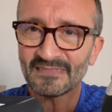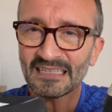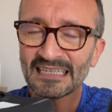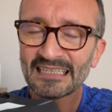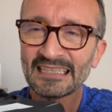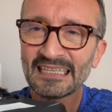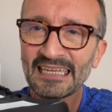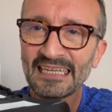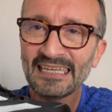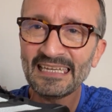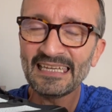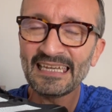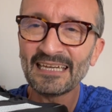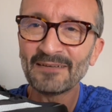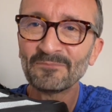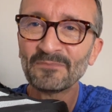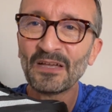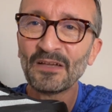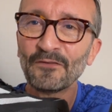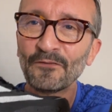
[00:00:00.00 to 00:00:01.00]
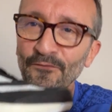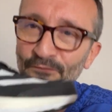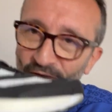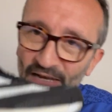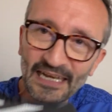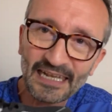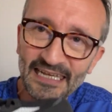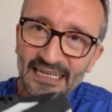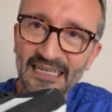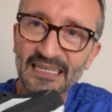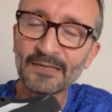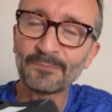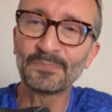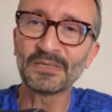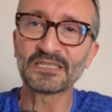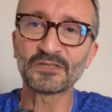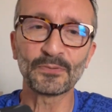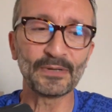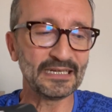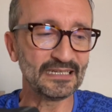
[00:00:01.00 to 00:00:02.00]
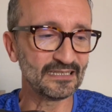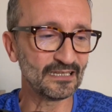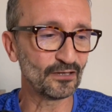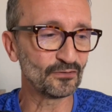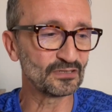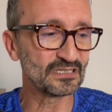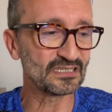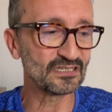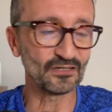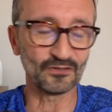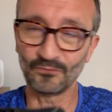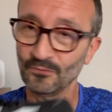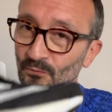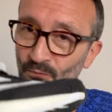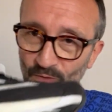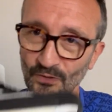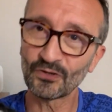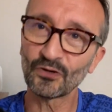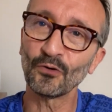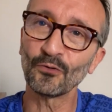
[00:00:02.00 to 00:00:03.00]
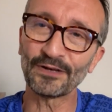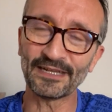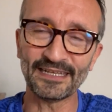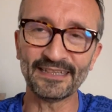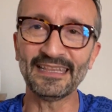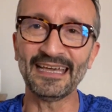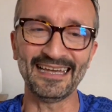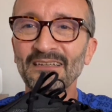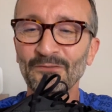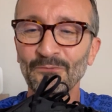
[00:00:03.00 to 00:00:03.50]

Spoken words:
the filling between those two, we'll call it that.